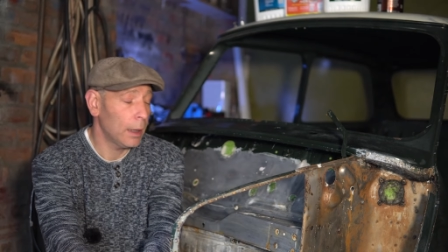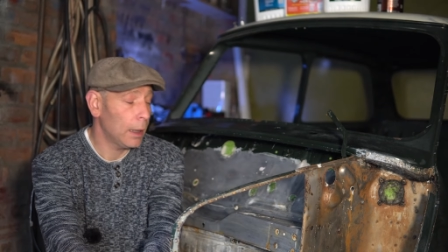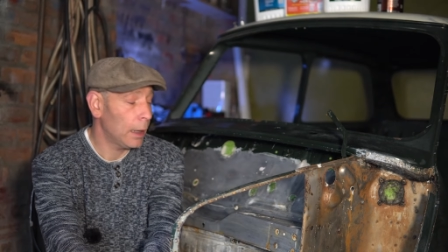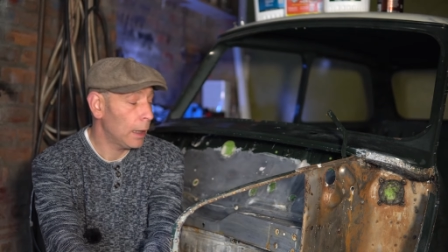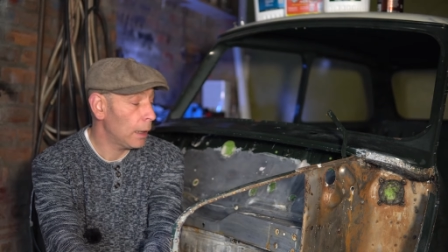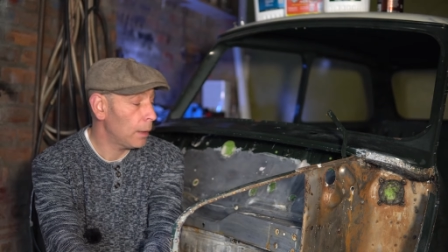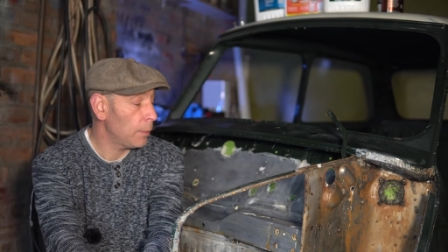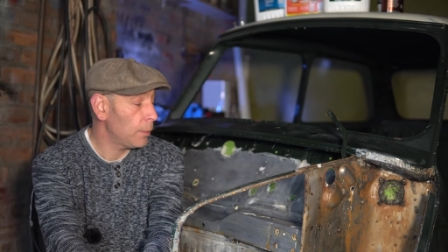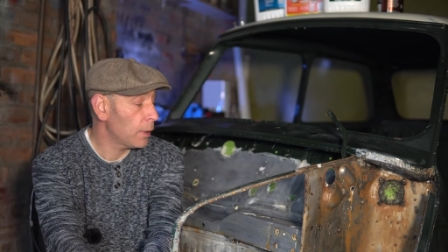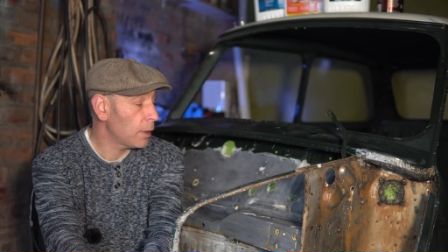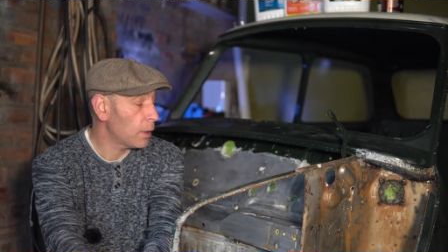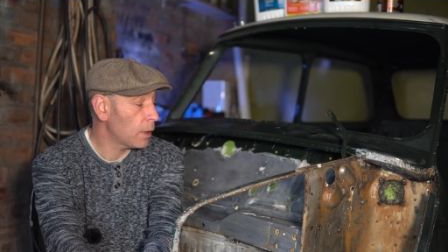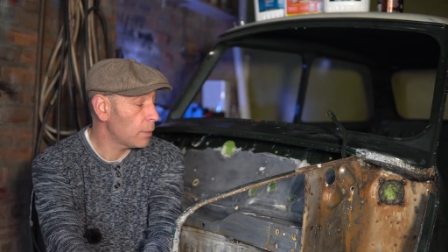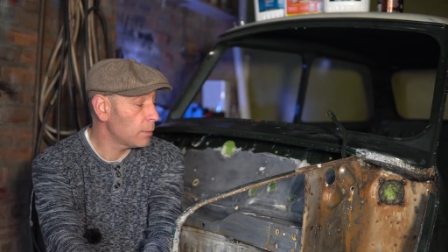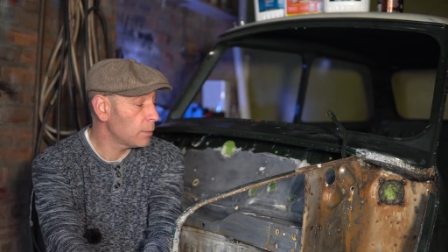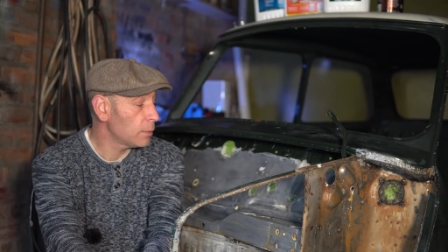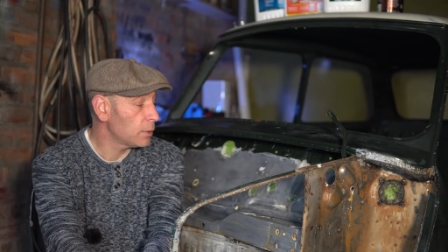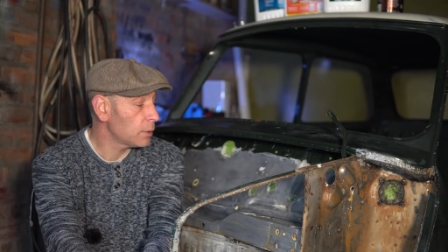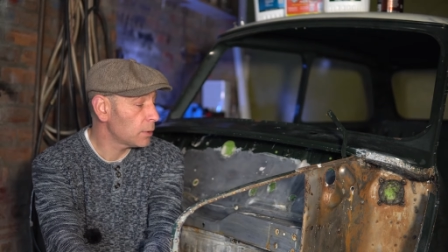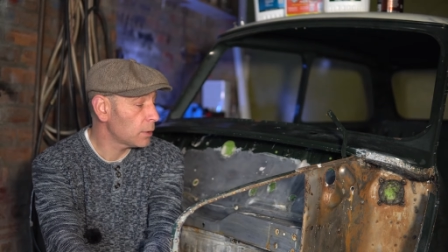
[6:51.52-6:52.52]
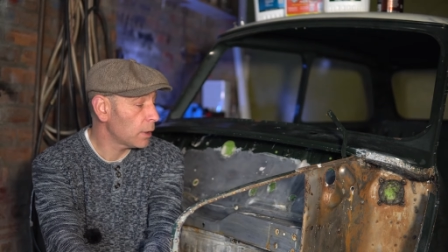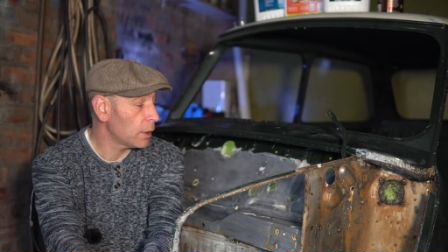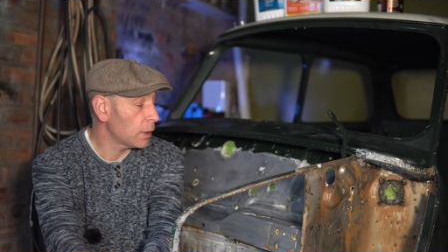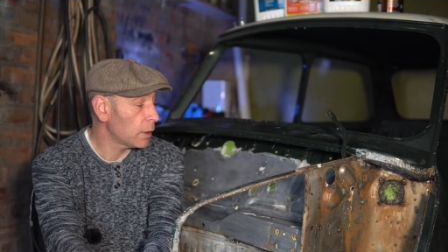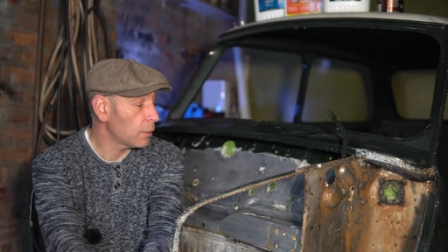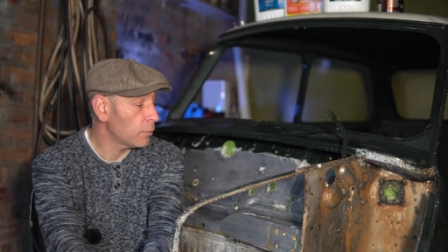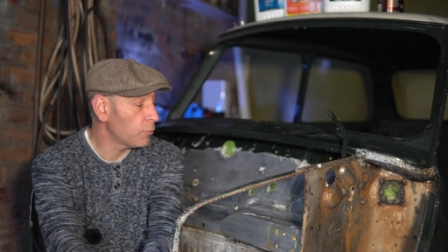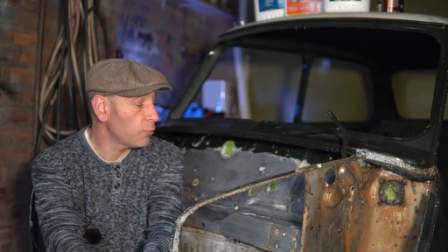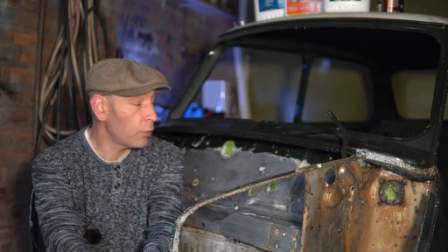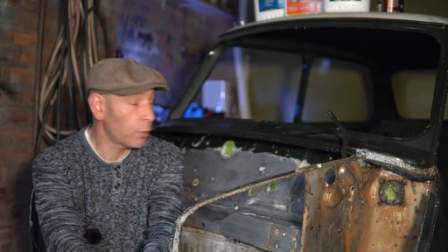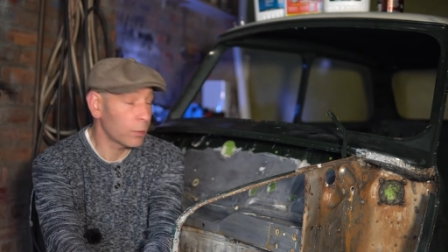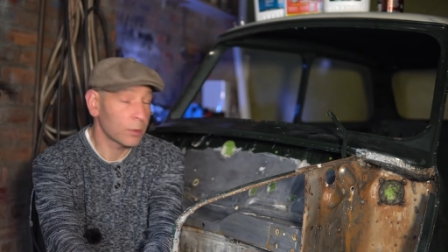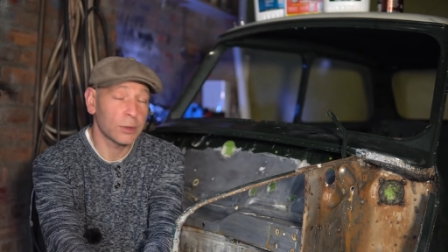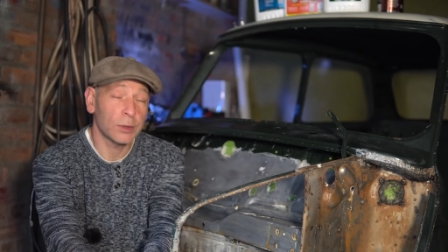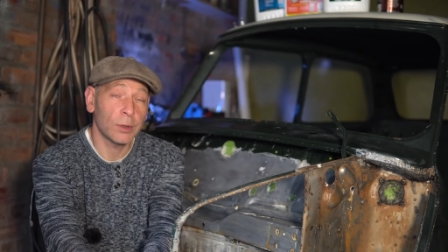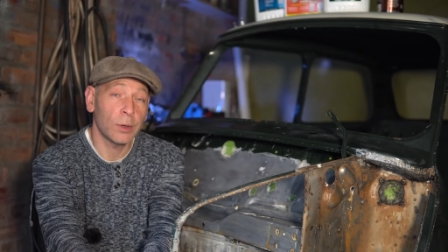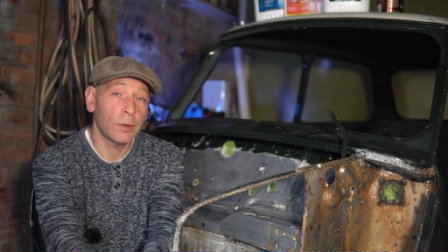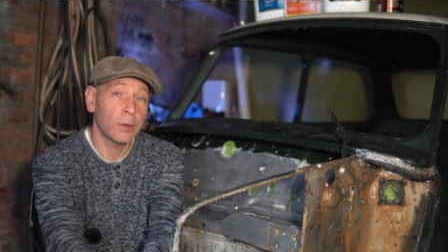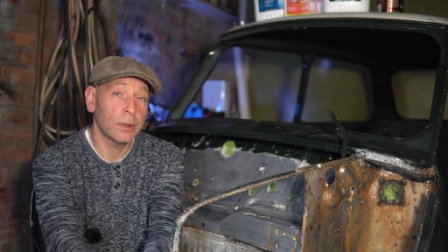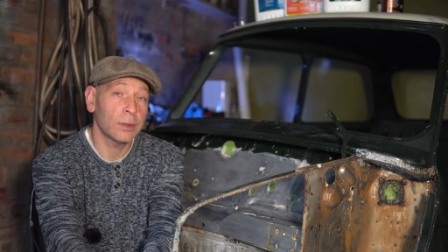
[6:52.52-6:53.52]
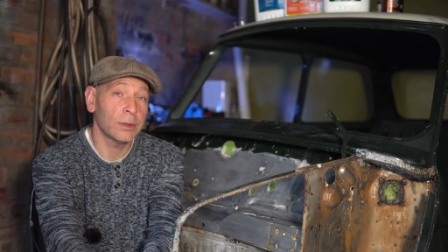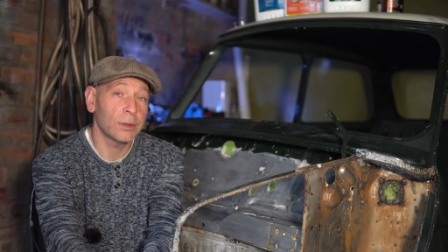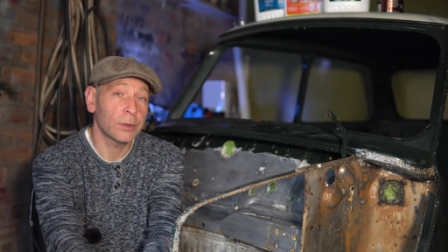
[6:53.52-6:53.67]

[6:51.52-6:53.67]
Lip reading: it becomes like rock solid,